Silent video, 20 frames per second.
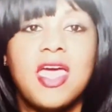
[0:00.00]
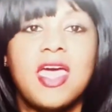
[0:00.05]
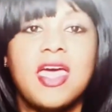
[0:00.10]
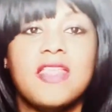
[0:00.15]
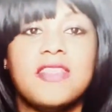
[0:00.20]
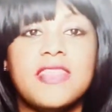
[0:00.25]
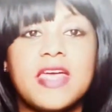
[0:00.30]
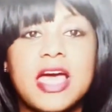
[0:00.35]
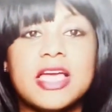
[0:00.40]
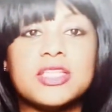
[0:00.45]

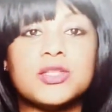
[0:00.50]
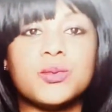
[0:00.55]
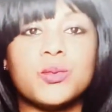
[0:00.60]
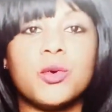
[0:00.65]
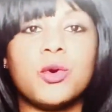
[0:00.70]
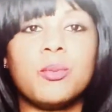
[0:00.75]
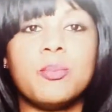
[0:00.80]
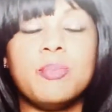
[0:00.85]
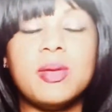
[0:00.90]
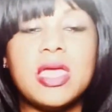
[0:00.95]
that
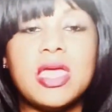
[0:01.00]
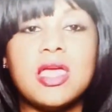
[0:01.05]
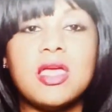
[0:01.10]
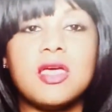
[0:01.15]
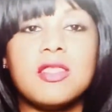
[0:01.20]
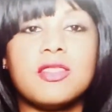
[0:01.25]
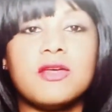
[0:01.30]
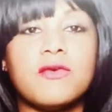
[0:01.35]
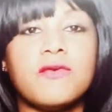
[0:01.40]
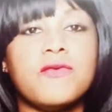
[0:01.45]
will be
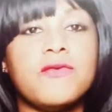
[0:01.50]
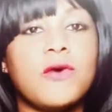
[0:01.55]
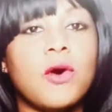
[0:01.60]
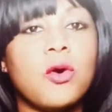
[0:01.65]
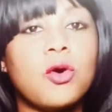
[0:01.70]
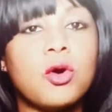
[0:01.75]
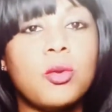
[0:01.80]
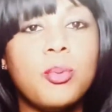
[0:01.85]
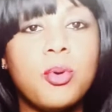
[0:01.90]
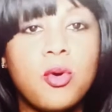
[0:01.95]
the
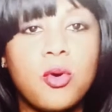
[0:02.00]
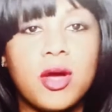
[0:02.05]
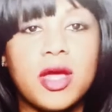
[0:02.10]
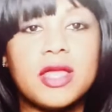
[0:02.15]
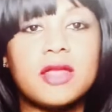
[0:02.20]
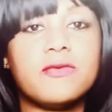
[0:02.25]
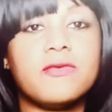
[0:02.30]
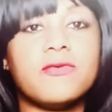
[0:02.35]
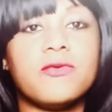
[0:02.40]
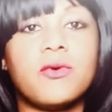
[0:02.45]
focal
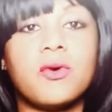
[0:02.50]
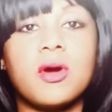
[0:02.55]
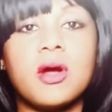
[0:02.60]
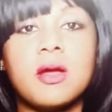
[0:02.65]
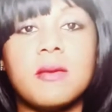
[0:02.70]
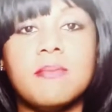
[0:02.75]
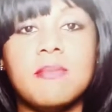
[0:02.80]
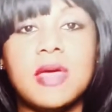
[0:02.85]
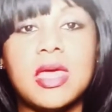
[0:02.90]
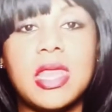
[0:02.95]
point
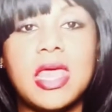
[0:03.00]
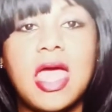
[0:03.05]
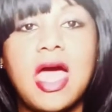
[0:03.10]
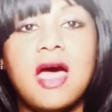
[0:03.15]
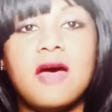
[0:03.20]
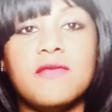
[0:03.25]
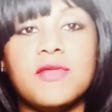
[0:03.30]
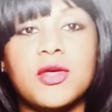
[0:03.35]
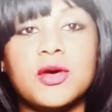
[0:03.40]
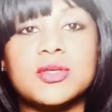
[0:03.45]
for many
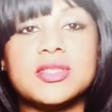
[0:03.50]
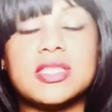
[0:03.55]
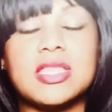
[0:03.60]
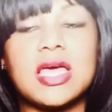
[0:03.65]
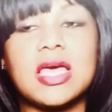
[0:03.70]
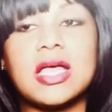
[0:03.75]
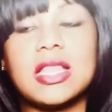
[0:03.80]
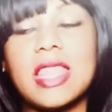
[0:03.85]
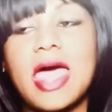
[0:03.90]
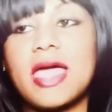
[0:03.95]
of those in
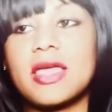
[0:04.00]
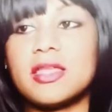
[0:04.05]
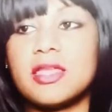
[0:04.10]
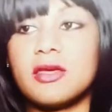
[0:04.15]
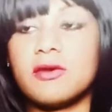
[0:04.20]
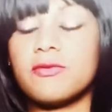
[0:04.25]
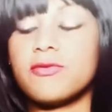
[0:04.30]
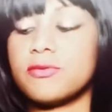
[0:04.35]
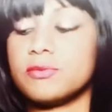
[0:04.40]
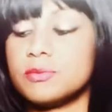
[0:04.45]
the
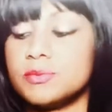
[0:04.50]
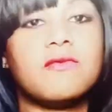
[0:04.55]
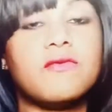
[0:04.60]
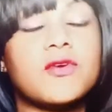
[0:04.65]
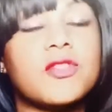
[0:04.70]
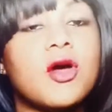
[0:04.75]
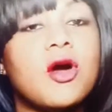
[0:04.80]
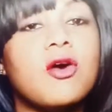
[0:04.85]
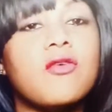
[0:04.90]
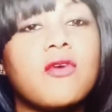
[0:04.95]
collective.
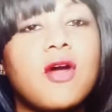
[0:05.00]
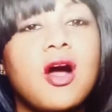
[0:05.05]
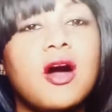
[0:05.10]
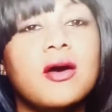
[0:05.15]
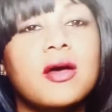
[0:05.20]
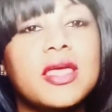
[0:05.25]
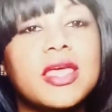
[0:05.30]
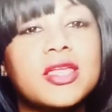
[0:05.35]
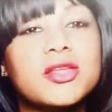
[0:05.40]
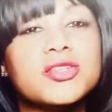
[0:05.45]
For the
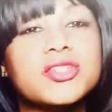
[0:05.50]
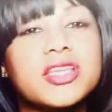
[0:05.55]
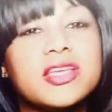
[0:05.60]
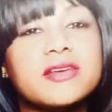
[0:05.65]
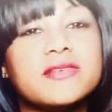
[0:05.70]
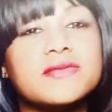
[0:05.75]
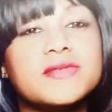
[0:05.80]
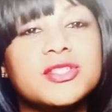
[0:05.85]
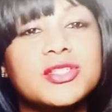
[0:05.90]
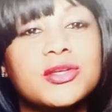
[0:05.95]
overall energy
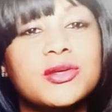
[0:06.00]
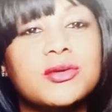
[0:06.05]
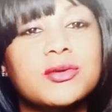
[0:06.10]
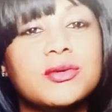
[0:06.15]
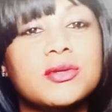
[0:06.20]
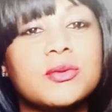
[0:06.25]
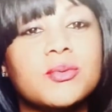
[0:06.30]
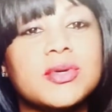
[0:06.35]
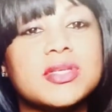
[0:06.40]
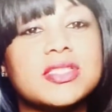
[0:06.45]
of
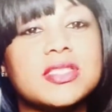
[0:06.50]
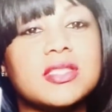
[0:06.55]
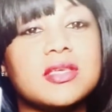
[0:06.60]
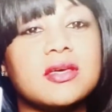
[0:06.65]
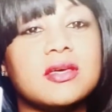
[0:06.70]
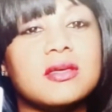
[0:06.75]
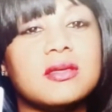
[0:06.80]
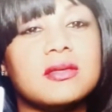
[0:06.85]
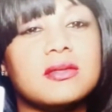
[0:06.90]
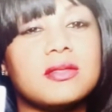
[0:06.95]
June was
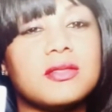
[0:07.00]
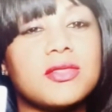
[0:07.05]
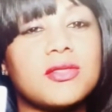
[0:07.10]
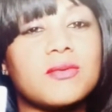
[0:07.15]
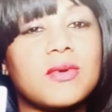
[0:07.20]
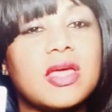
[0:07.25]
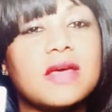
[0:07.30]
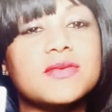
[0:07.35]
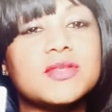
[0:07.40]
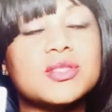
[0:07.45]
the
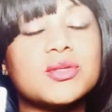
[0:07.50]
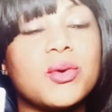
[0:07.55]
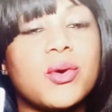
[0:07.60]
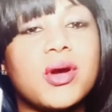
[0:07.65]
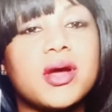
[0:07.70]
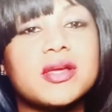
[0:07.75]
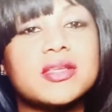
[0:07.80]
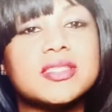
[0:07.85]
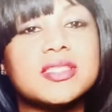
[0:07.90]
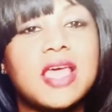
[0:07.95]
Three of
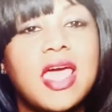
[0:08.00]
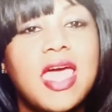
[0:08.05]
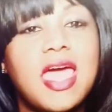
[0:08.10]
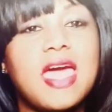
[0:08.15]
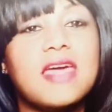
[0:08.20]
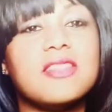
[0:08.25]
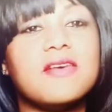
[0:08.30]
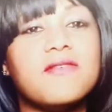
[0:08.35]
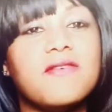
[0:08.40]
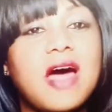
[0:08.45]
Swords
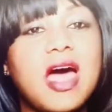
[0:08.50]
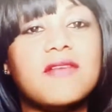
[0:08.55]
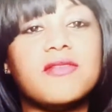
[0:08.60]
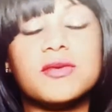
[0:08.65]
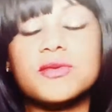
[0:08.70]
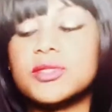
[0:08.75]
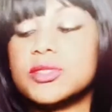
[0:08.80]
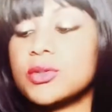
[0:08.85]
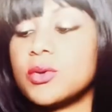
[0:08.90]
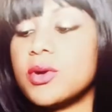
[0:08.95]
and the Five
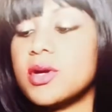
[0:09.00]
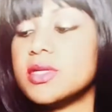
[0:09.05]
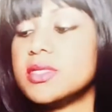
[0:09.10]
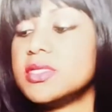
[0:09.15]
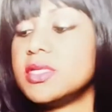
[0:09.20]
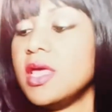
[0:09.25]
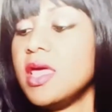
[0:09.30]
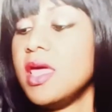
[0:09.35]
of Swords.